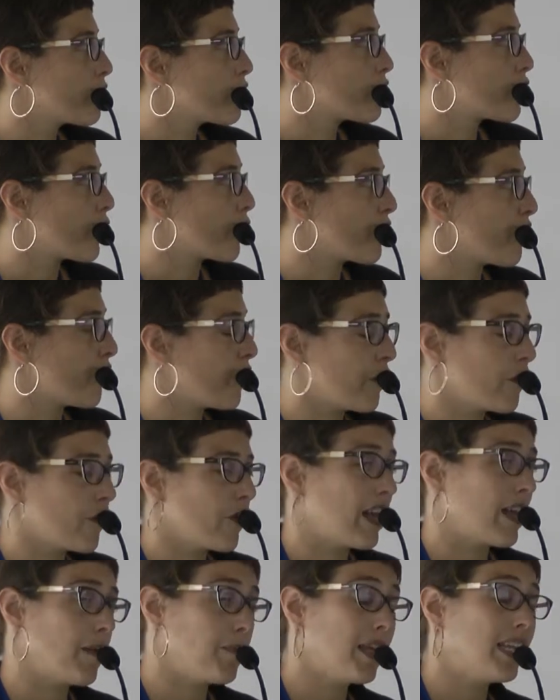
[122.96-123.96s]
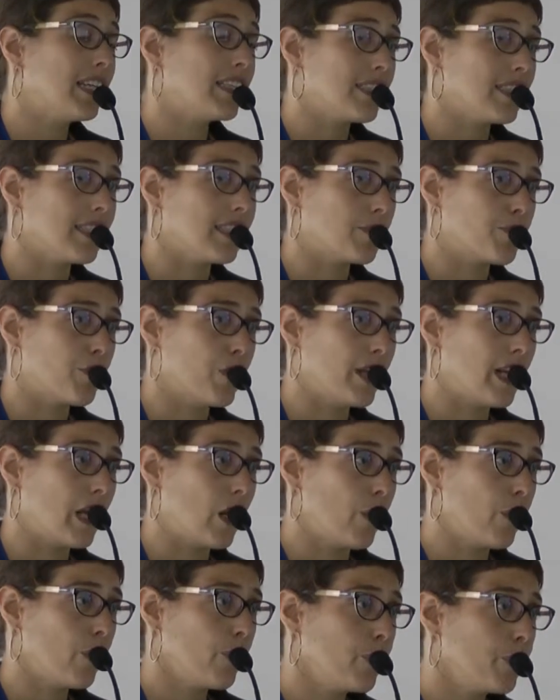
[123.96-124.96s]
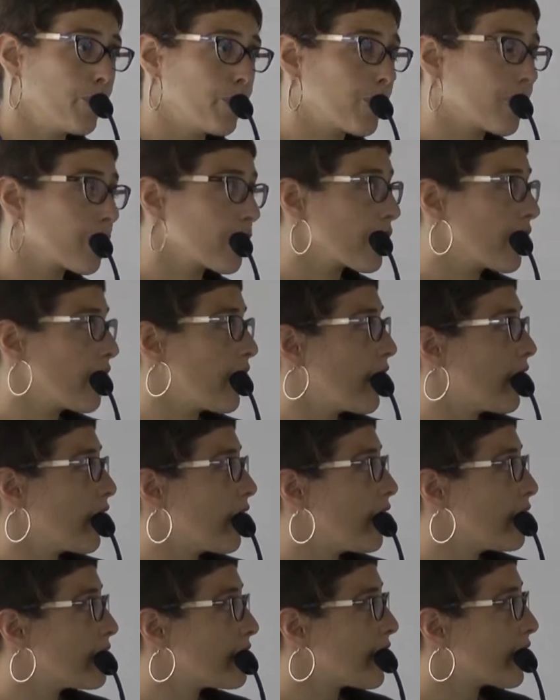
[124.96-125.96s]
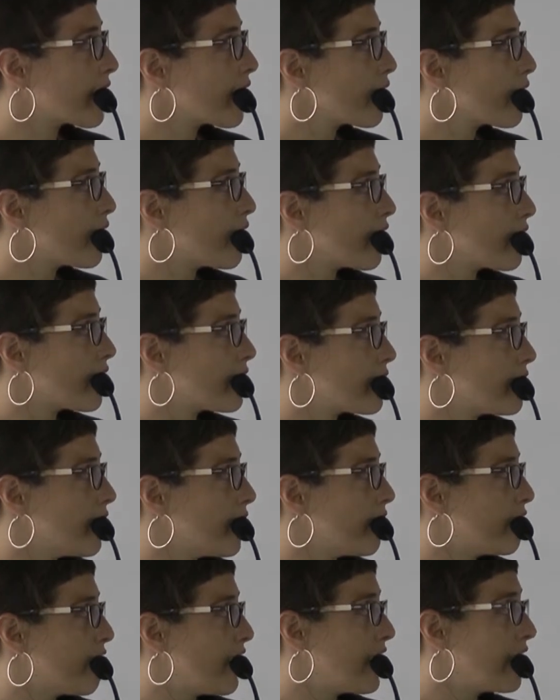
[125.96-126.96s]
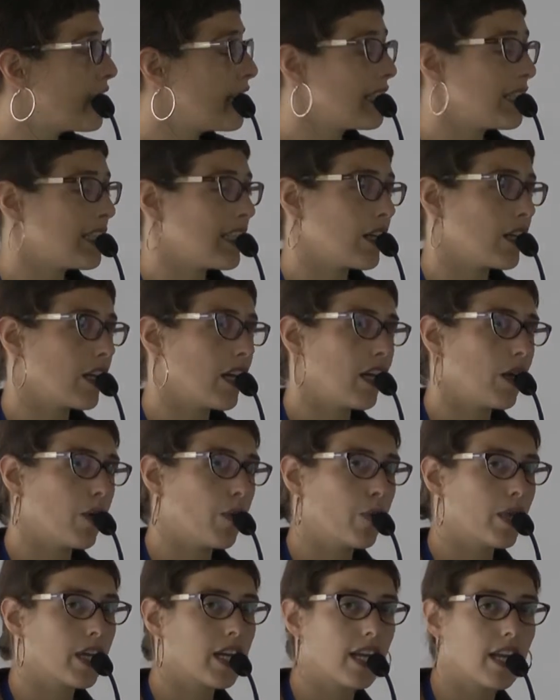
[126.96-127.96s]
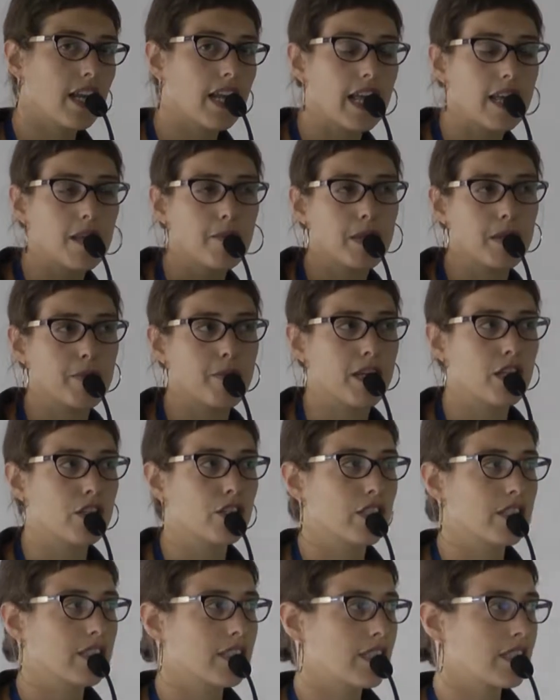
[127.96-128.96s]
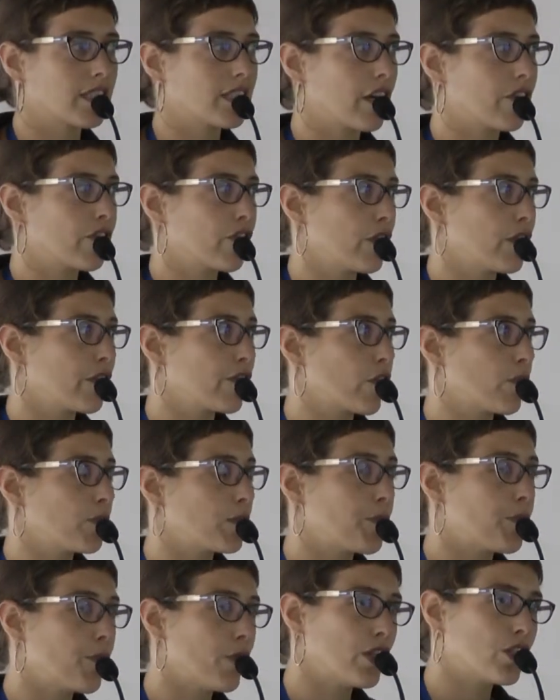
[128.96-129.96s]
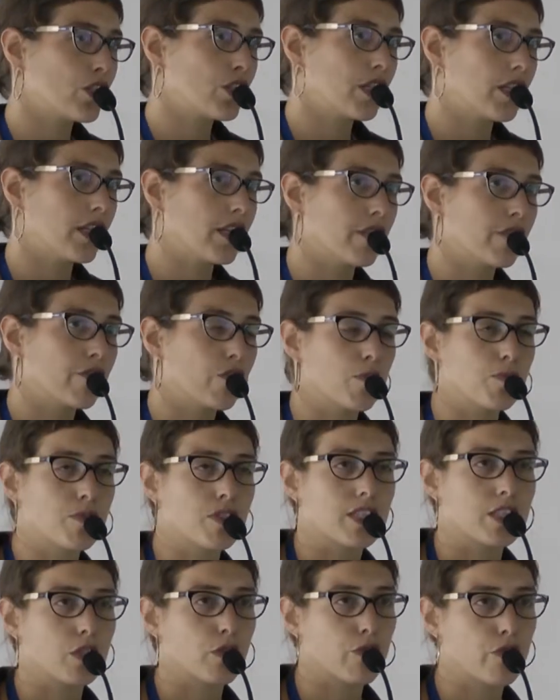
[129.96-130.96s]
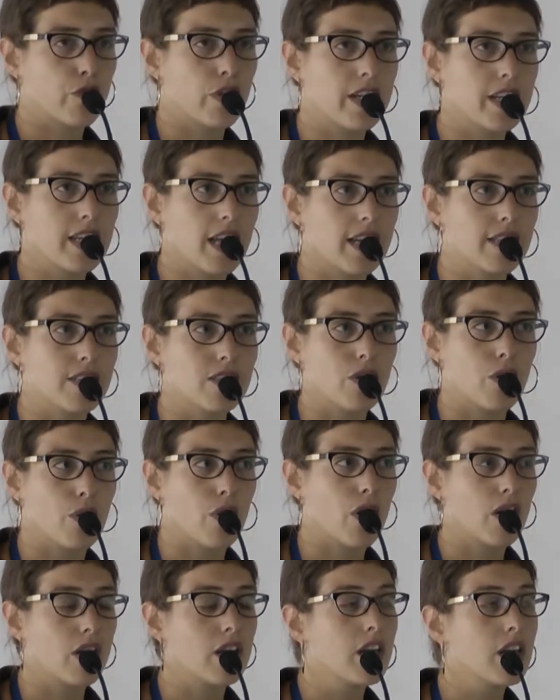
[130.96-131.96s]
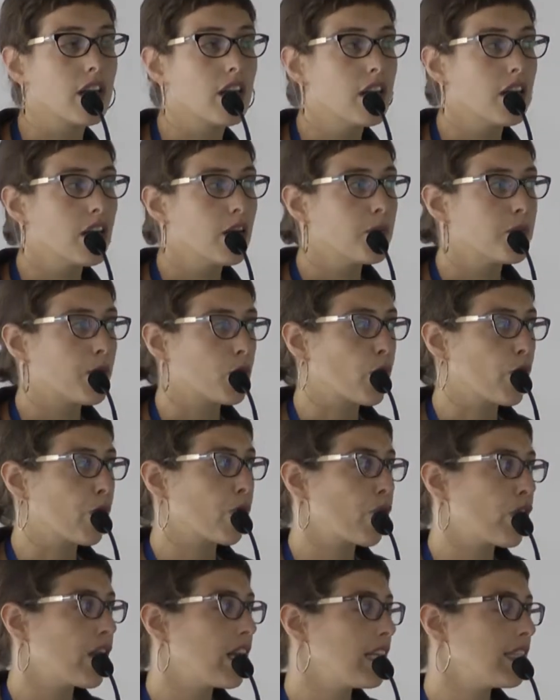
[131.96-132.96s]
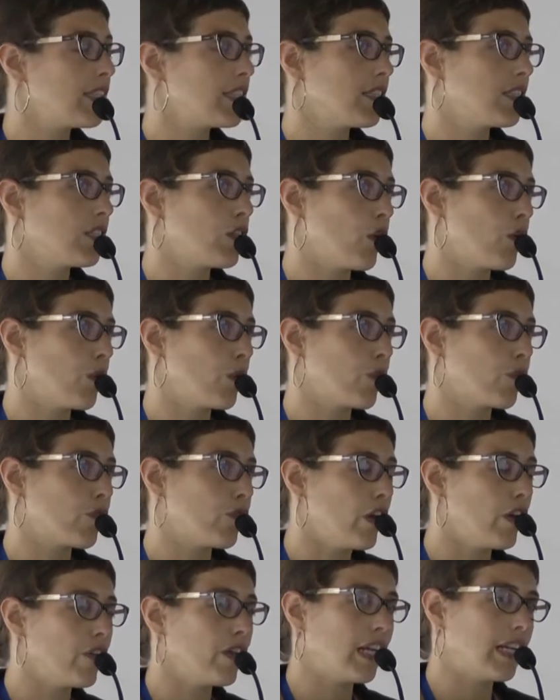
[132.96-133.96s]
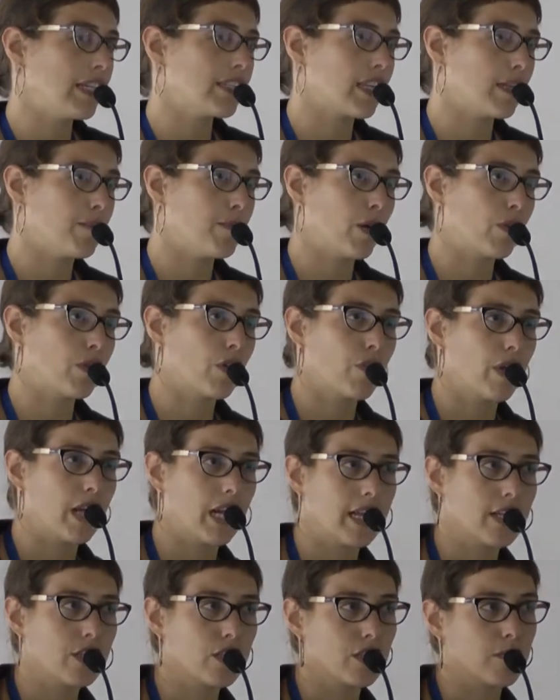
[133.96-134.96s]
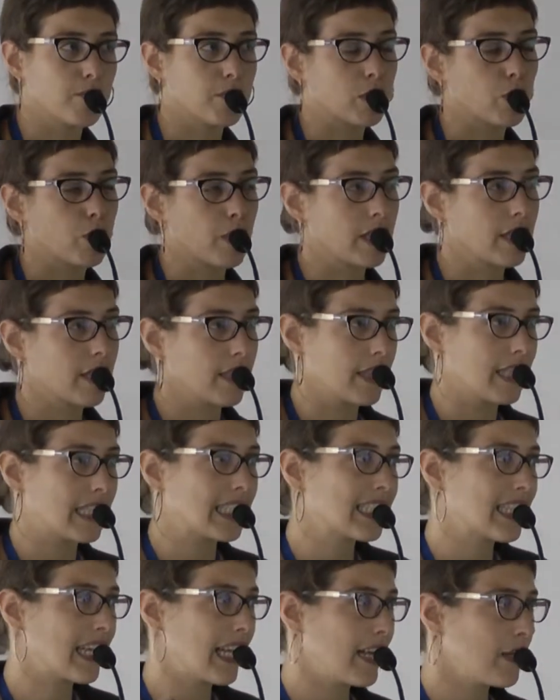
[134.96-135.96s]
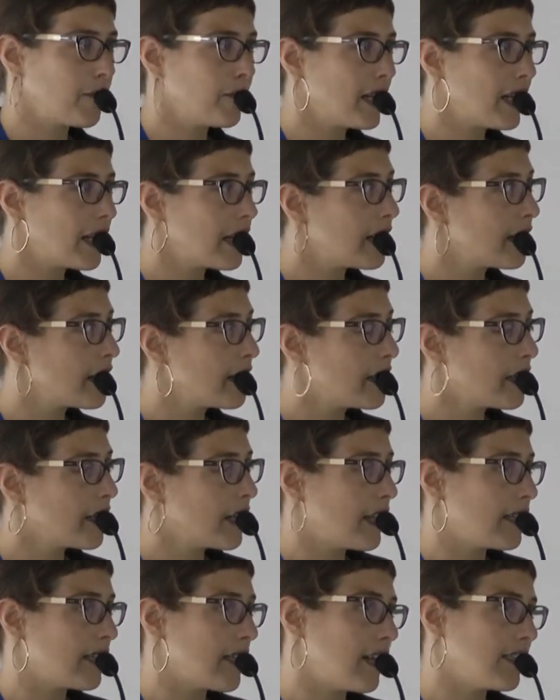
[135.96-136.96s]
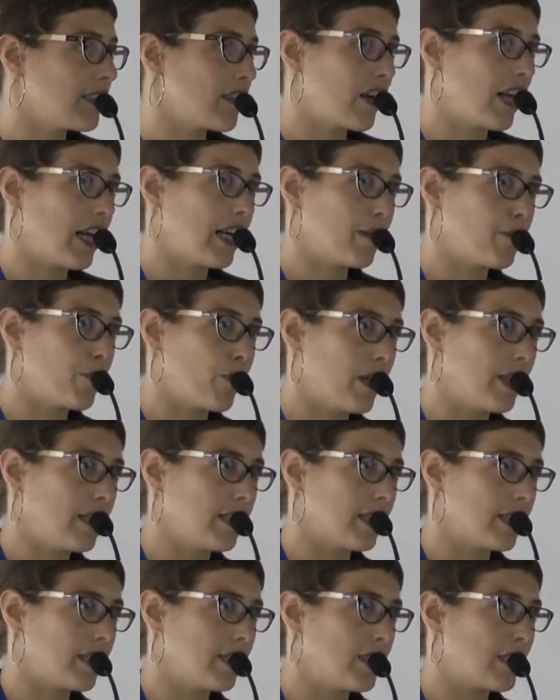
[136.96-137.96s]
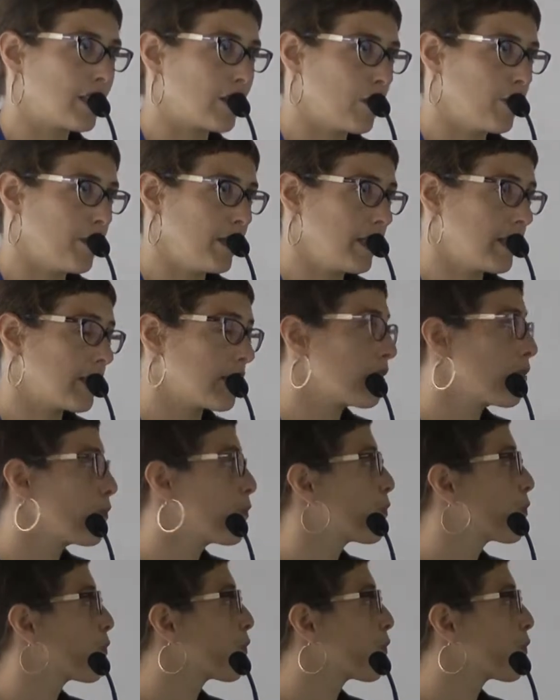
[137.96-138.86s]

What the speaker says: So the reliability is pretty low. A second thing is the validity. We can label patients as suffering from depression, from schizophrenia, and so on, but we really know very little about the relation between this label and the underlying brain disturbance.